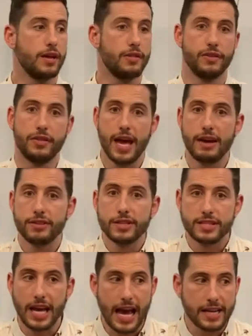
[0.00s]
uh, that they've
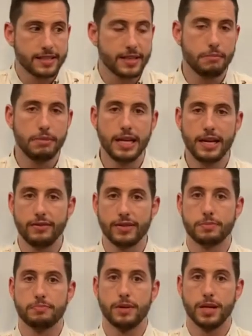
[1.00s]
assessed that believe
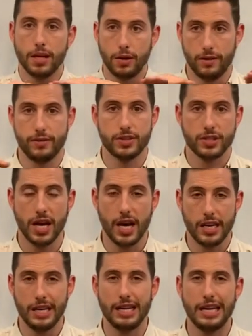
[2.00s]
is, you know, have a
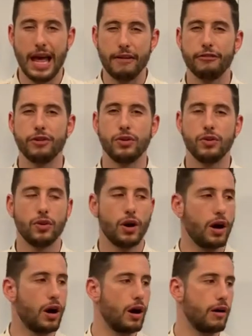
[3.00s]
certain
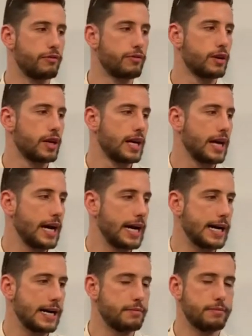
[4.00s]
level of
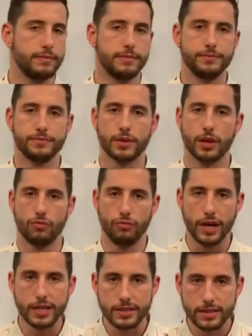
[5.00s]
um,
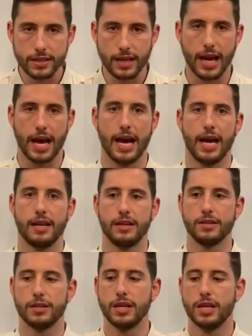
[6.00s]
risk
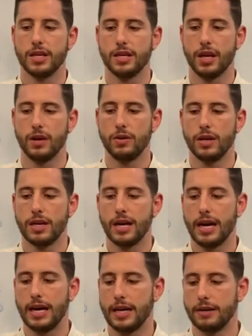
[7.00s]
and, you know,
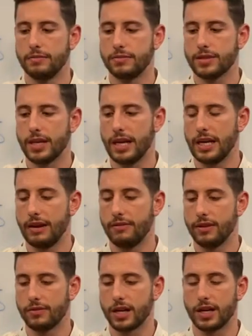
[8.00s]
um, certain
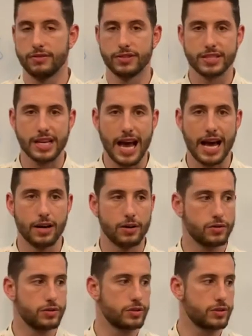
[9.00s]
level of kind of
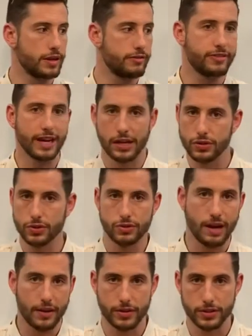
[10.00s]
sound
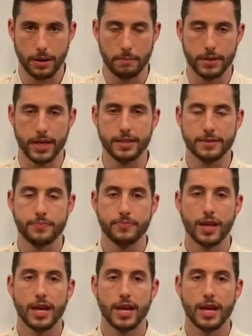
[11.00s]
financials around those companies.